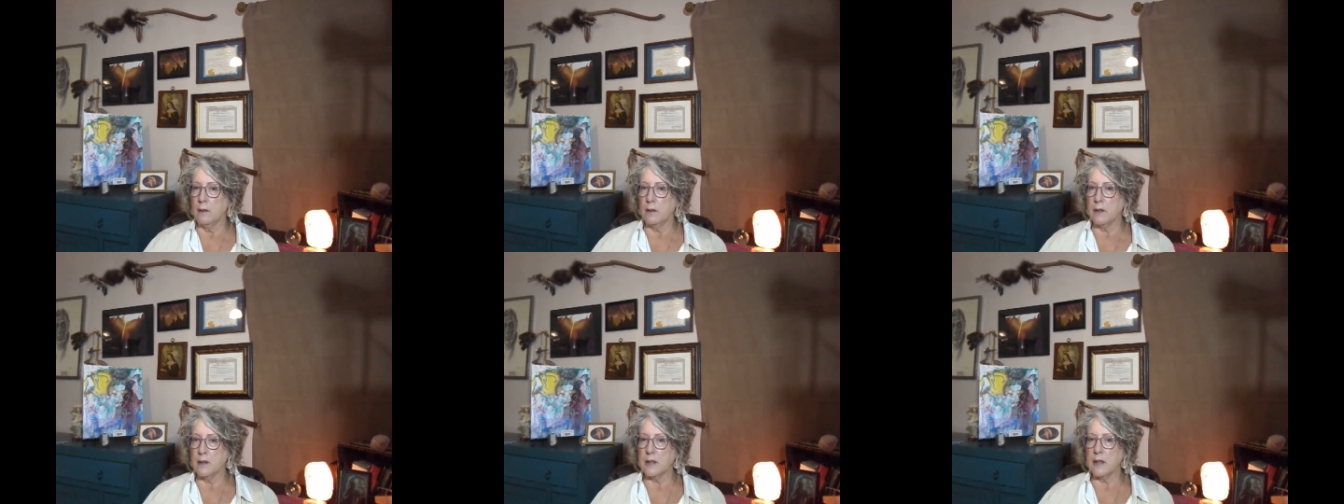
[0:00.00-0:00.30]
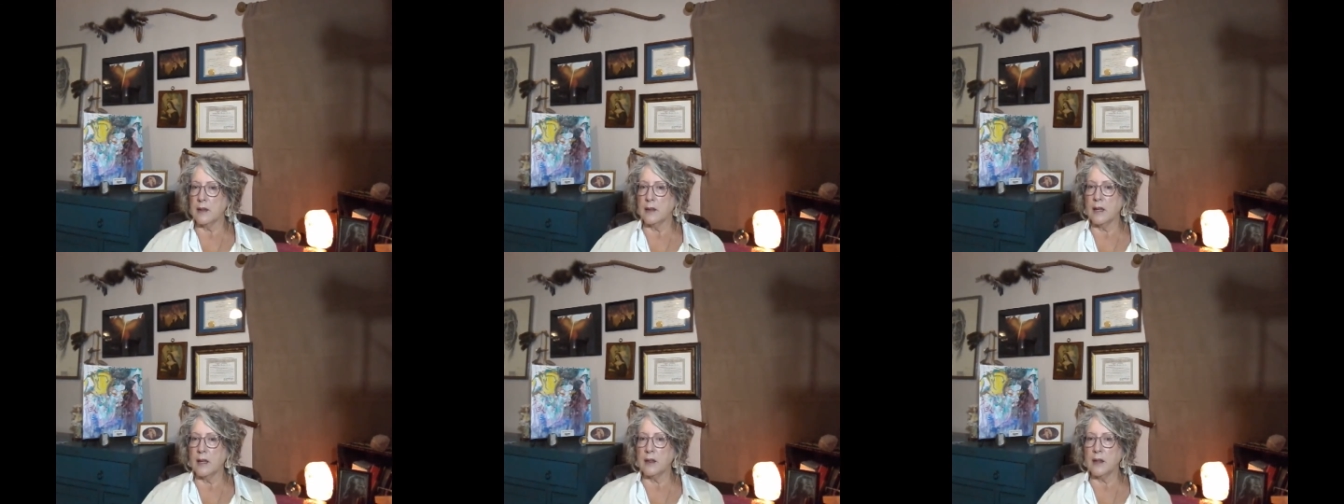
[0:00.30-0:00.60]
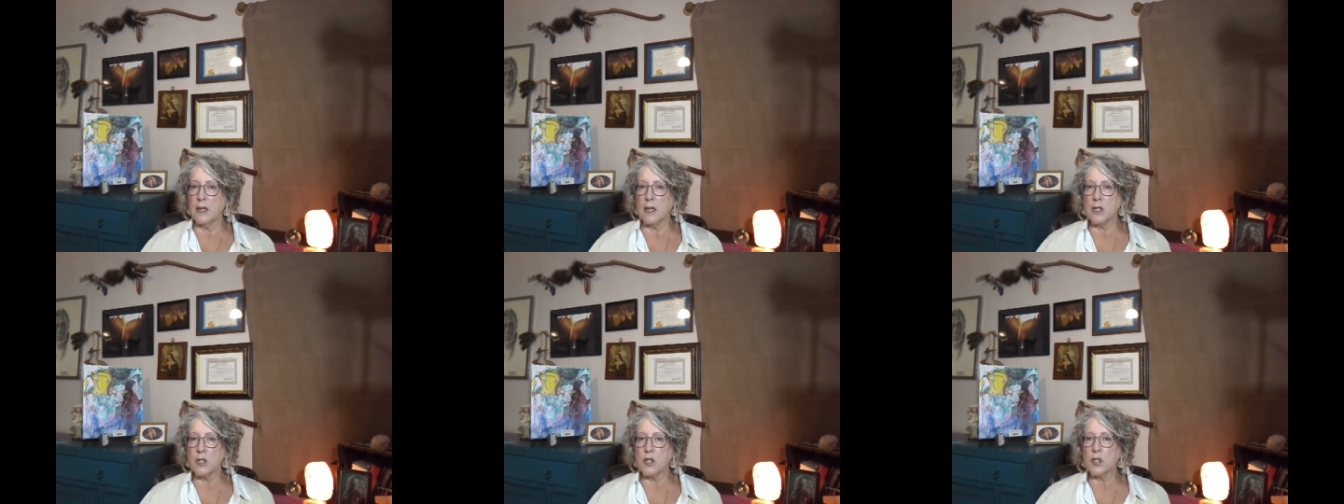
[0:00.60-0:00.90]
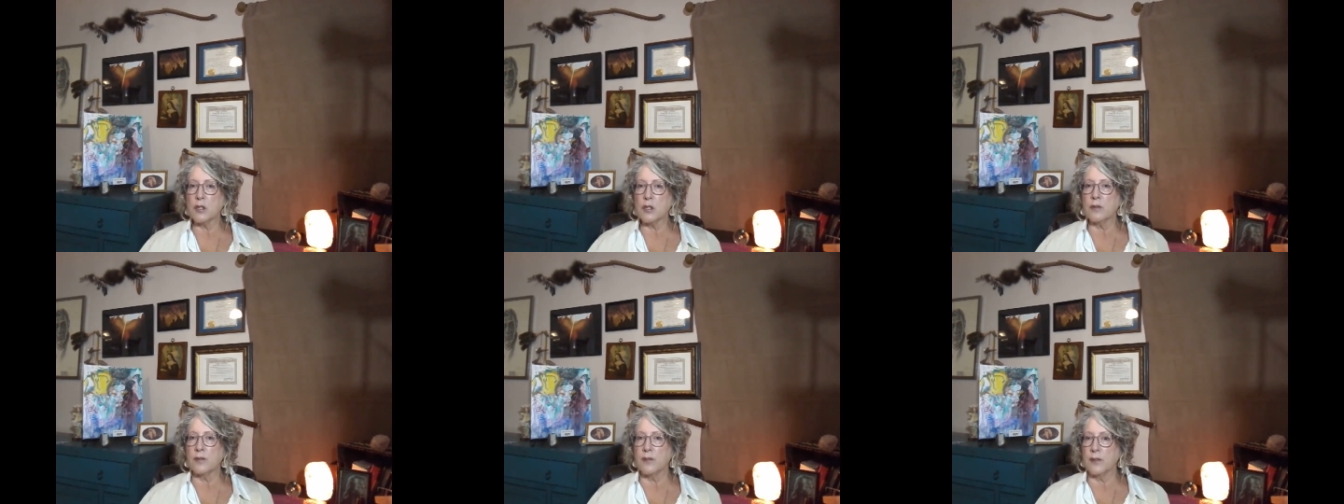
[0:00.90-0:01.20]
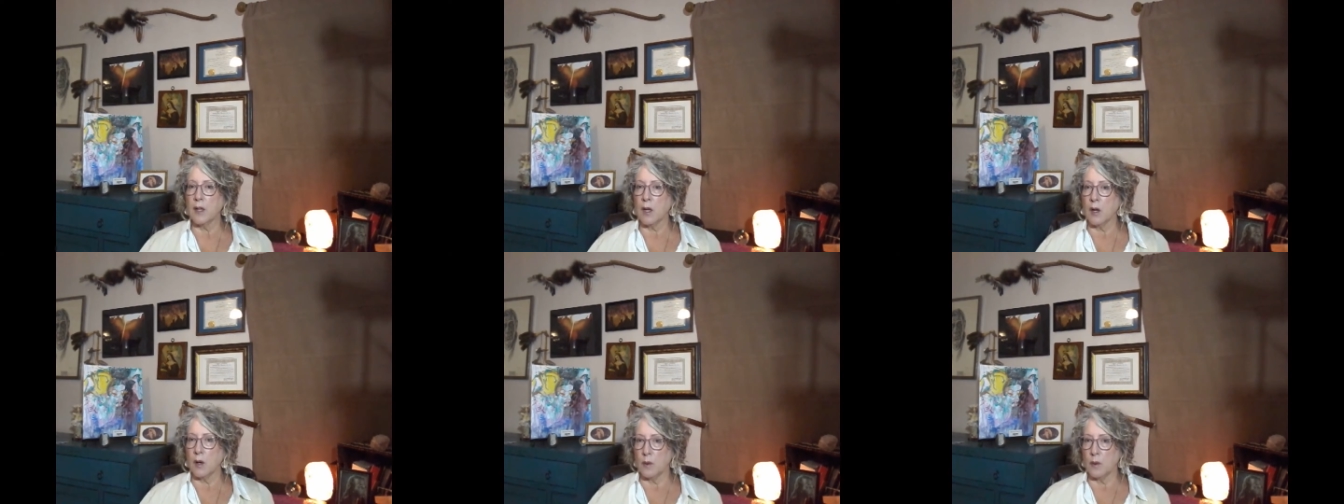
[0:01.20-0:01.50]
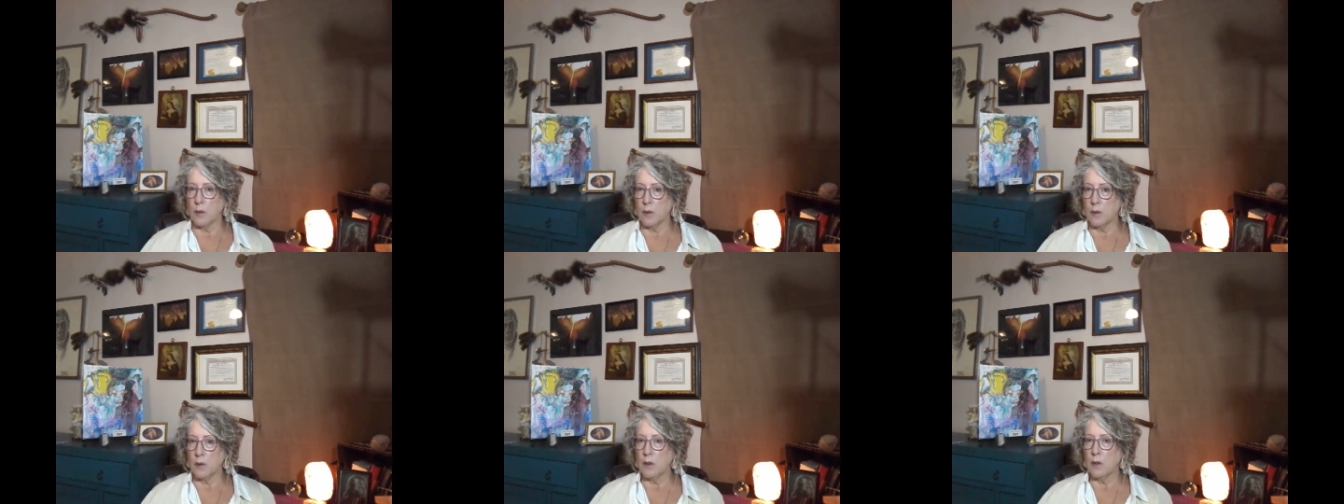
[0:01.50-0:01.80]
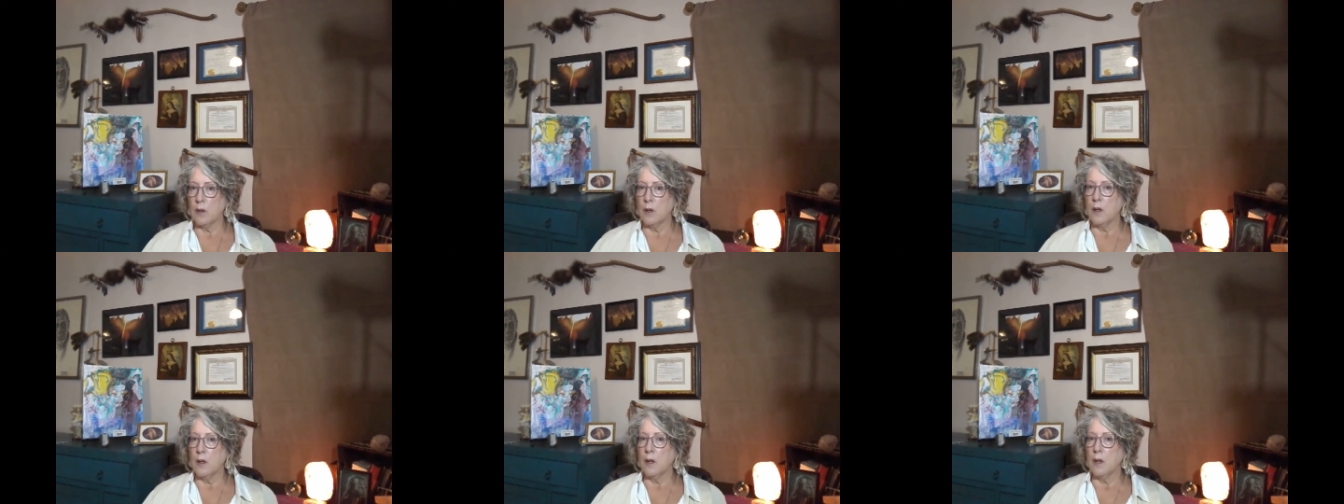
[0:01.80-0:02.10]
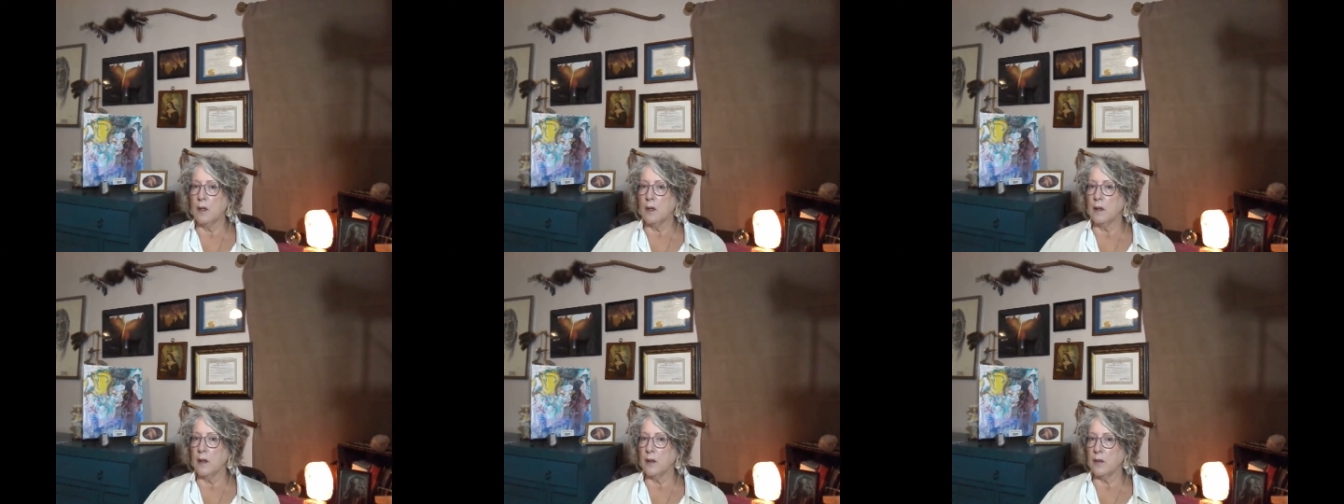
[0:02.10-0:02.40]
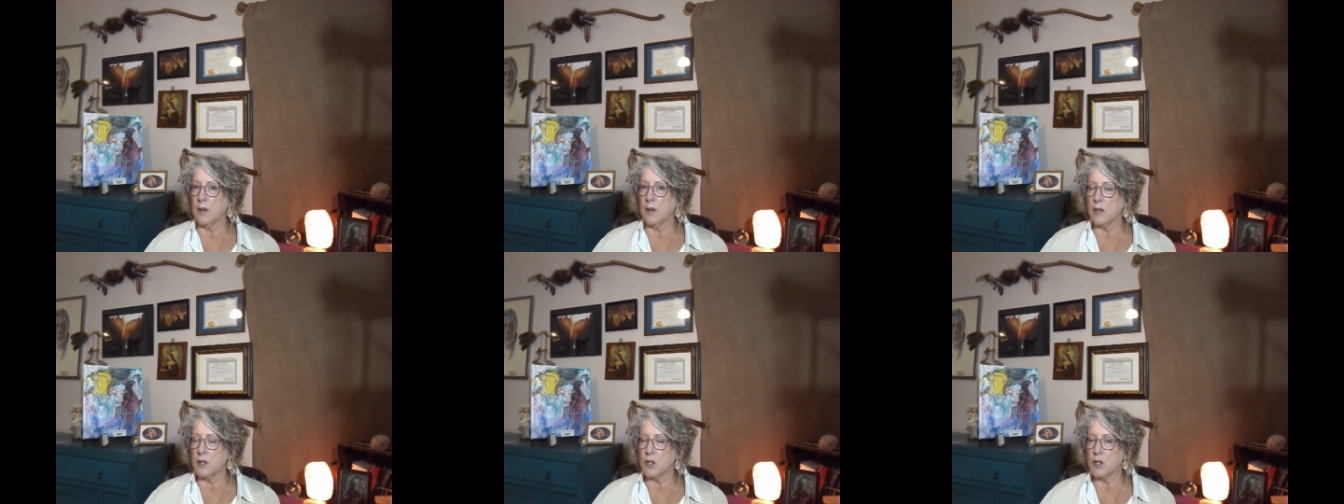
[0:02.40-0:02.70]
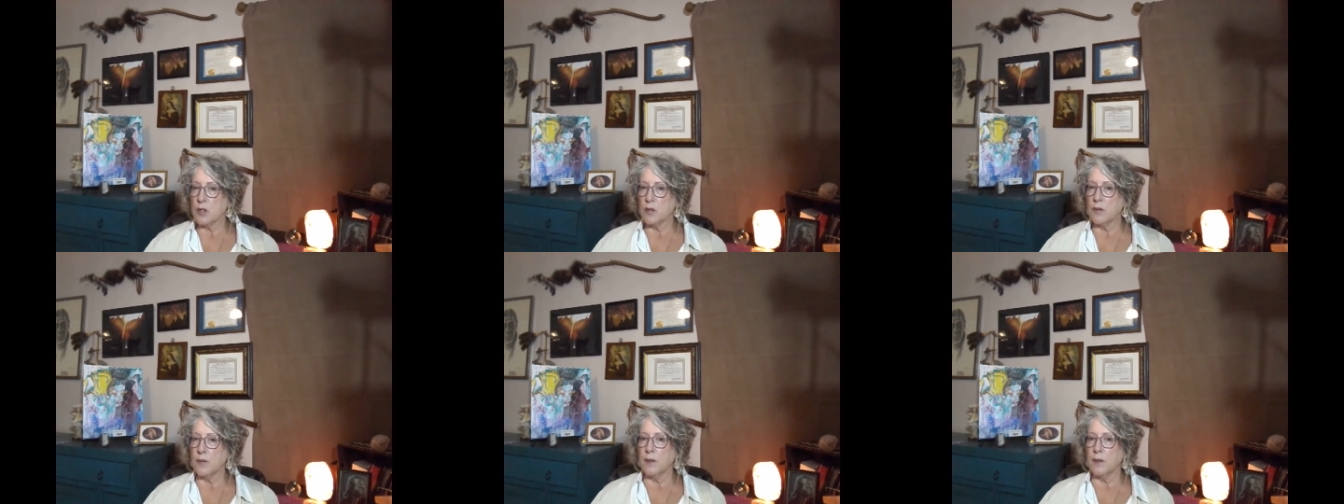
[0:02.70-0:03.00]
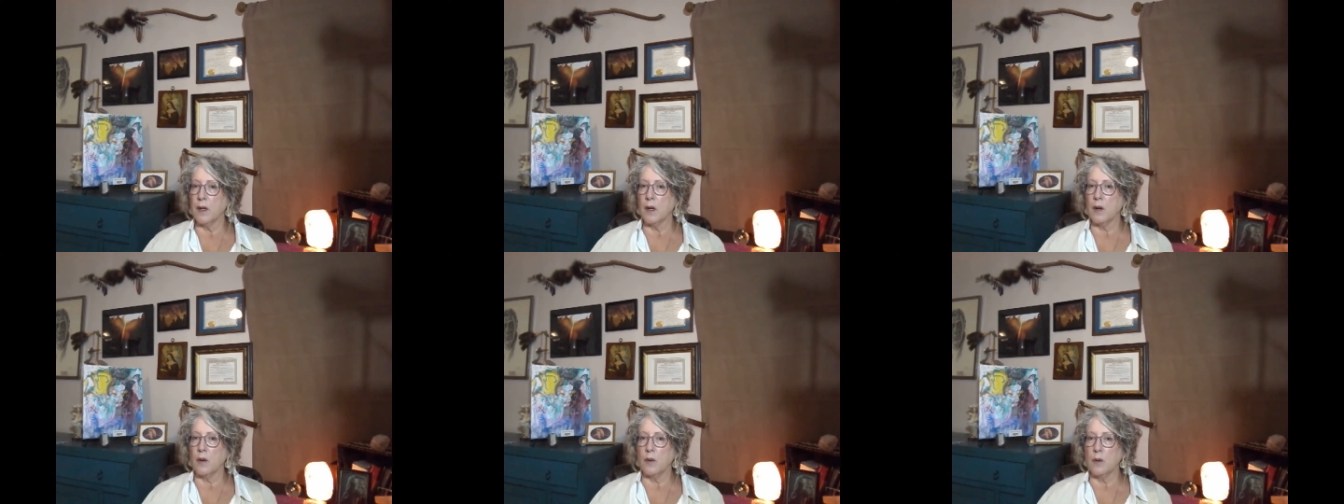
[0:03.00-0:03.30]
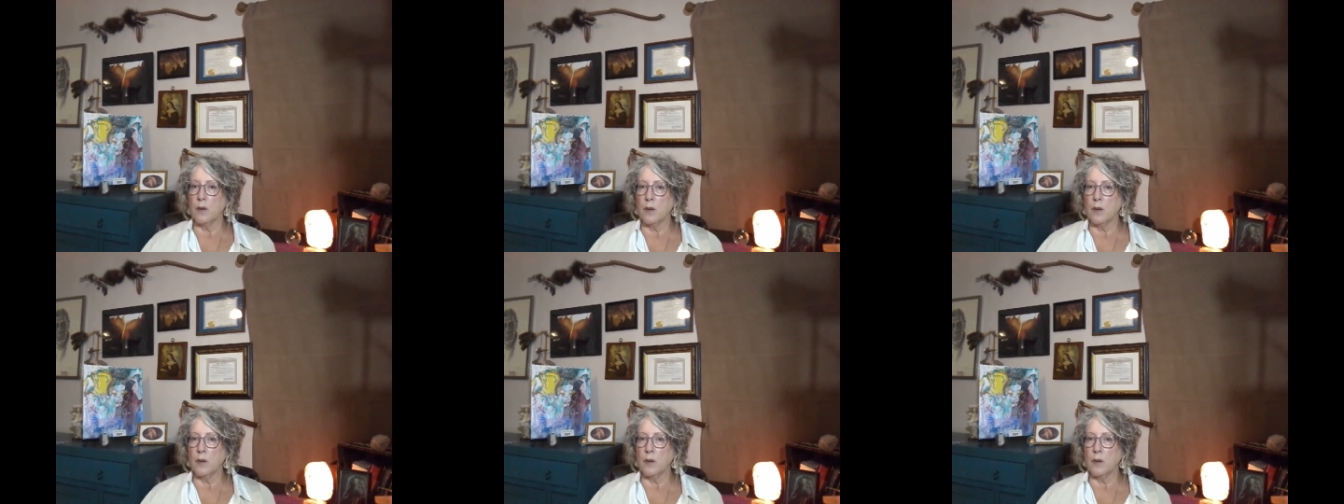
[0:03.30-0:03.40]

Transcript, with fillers: They said, let things just flow. Let things just flow.